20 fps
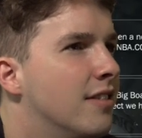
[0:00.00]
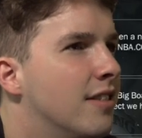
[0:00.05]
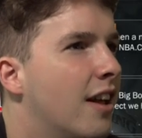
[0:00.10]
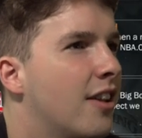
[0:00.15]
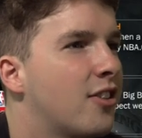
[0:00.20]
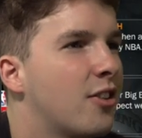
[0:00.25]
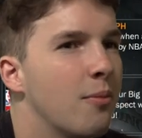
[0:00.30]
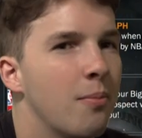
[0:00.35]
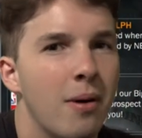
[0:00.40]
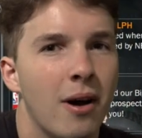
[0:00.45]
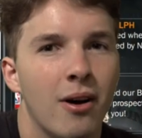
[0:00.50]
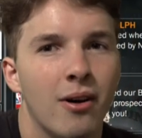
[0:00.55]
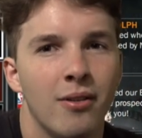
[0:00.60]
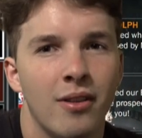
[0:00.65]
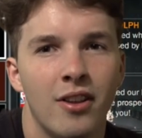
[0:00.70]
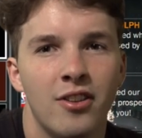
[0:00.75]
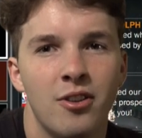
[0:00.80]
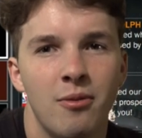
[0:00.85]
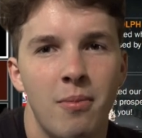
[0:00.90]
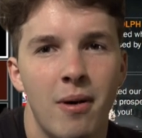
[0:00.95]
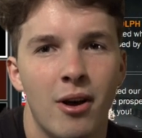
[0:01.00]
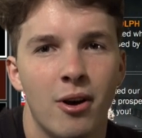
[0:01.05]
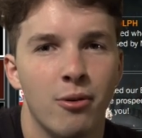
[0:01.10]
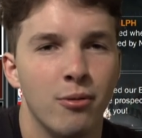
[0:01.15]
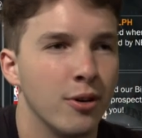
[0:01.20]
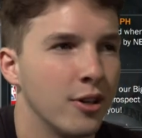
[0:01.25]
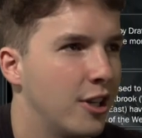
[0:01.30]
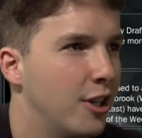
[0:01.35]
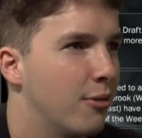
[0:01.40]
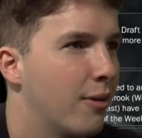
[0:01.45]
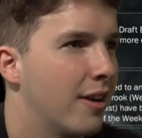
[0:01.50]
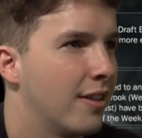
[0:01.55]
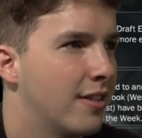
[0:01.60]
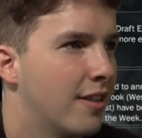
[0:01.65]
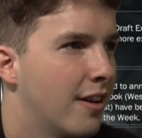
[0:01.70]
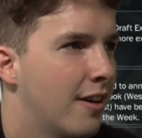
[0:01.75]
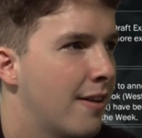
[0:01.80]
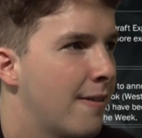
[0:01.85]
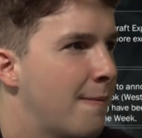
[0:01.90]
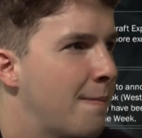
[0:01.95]
That's about a rookie right
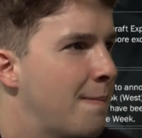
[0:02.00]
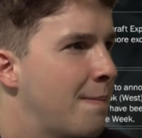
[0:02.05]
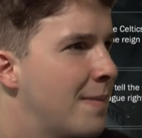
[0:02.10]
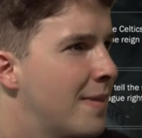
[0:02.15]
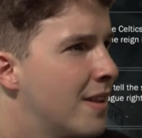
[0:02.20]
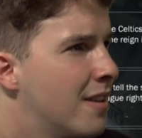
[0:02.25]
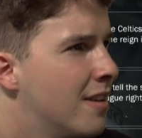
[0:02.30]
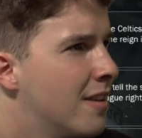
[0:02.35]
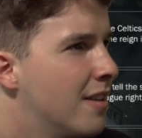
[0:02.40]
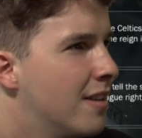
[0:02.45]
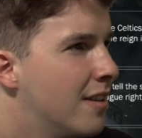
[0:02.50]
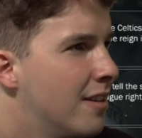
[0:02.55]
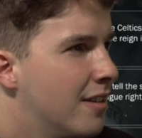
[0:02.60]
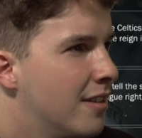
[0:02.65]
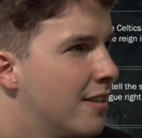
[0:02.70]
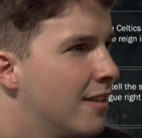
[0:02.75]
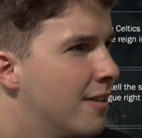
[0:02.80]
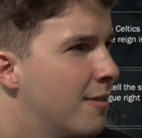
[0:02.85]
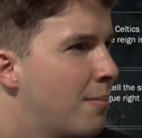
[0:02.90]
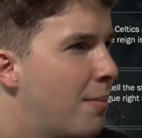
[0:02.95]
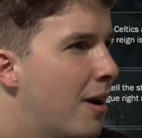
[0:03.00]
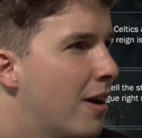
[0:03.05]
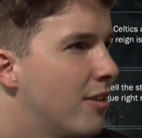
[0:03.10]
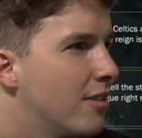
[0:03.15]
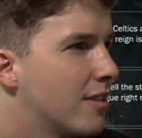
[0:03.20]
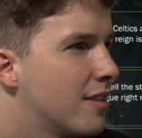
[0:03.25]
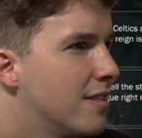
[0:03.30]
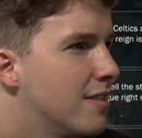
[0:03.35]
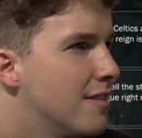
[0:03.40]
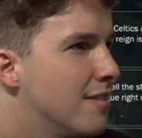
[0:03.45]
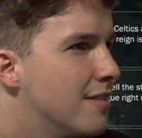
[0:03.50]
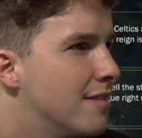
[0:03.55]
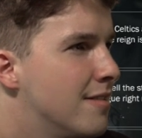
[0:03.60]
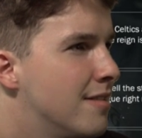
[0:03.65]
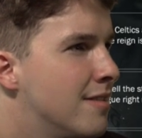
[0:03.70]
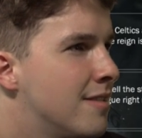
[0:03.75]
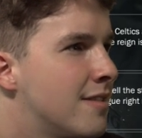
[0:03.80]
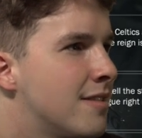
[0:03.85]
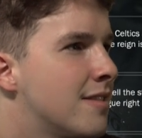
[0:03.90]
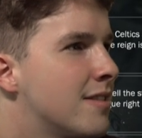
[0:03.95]
there.
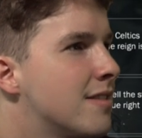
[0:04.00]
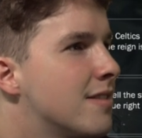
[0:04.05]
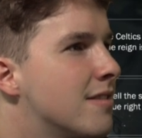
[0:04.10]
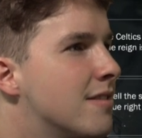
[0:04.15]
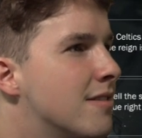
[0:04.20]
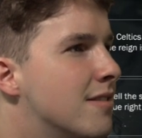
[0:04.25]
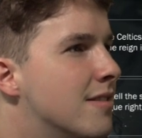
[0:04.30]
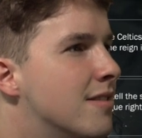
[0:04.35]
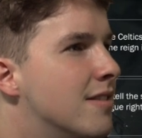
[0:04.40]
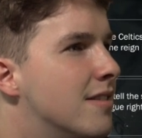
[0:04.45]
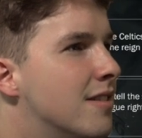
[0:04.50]
Pelicans.